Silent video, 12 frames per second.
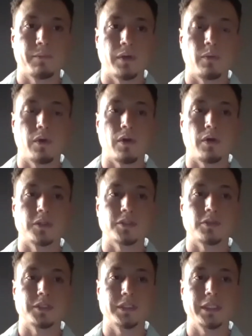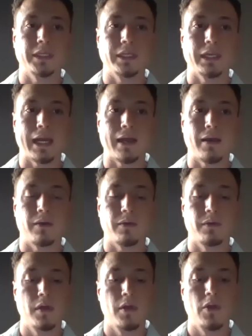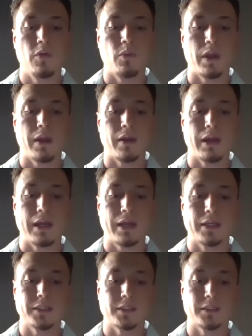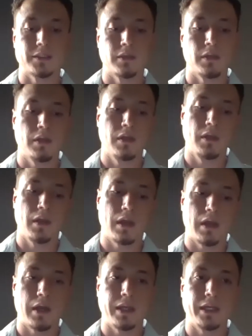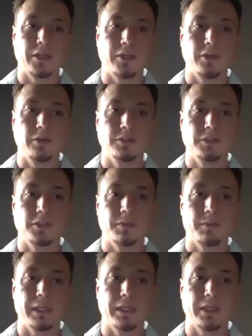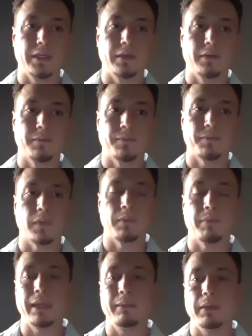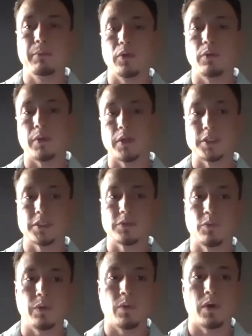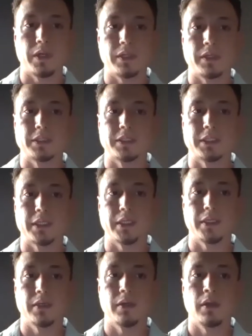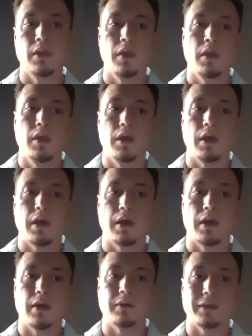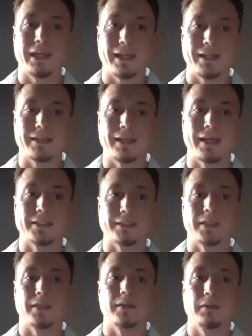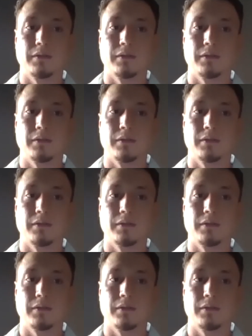we're also seeing now, whereas it used to be baby boomers we wanted to see getting tested,